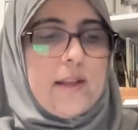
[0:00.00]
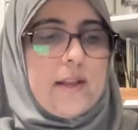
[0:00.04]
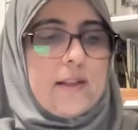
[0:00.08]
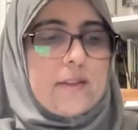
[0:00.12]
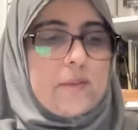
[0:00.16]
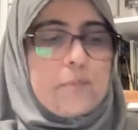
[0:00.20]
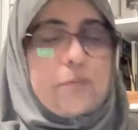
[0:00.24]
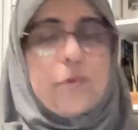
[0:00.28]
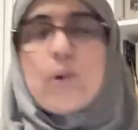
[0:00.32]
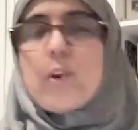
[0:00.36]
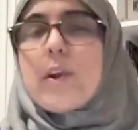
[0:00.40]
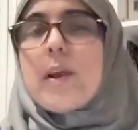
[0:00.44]

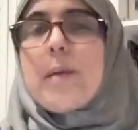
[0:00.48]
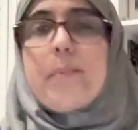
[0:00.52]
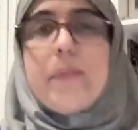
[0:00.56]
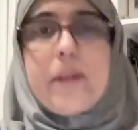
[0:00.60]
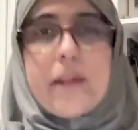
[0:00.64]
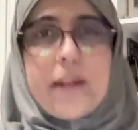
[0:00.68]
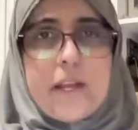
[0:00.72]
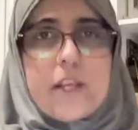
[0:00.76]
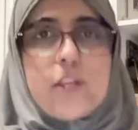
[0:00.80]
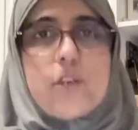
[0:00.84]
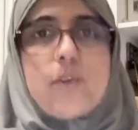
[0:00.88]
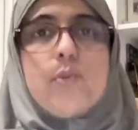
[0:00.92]
It's a program
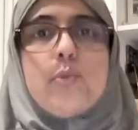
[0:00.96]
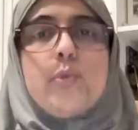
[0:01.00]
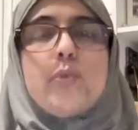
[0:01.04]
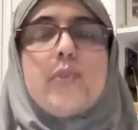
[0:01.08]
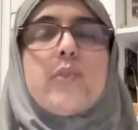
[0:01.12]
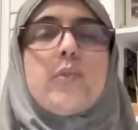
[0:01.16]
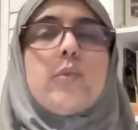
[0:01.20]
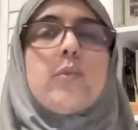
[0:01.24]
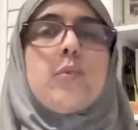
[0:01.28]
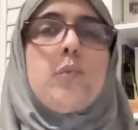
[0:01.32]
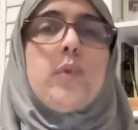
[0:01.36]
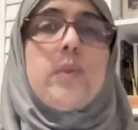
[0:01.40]
that I
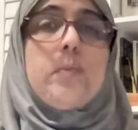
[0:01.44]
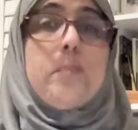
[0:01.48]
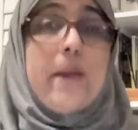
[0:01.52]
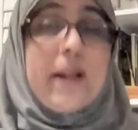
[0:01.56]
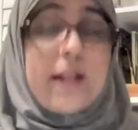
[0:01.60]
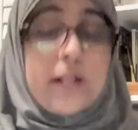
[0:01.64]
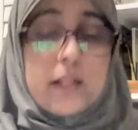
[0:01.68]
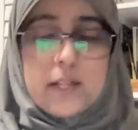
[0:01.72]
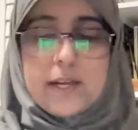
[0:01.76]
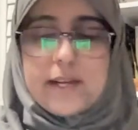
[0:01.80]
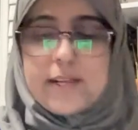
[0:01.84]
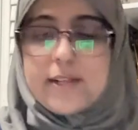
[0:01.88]
use with
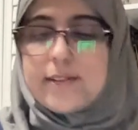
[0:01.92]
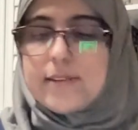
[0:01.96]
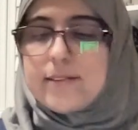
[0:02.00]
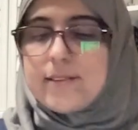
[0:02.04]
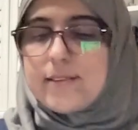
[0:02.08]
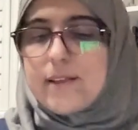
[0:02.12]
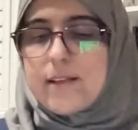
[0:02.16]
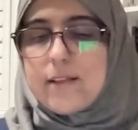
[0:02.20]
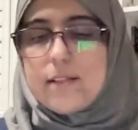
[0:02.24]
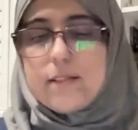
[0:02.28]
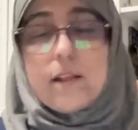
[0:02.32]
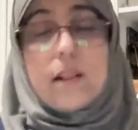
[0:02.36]
my
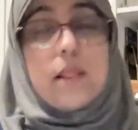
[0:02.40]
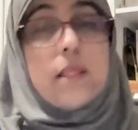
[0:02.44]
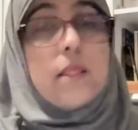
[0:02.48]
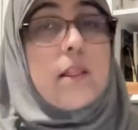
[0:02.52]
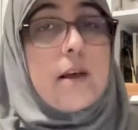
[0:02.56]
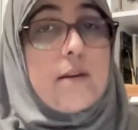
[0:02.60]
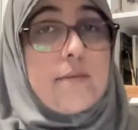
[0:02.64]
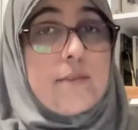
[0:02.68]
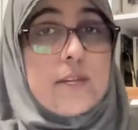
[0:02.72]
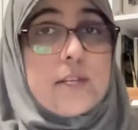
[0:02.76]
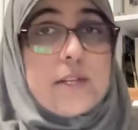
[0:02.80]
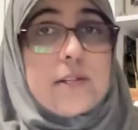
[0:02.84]
clients and they
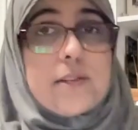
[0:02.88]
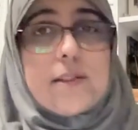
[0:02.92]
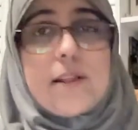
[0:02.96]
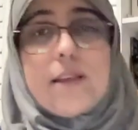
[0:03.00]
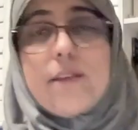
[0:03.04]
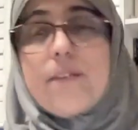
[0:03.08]
love it.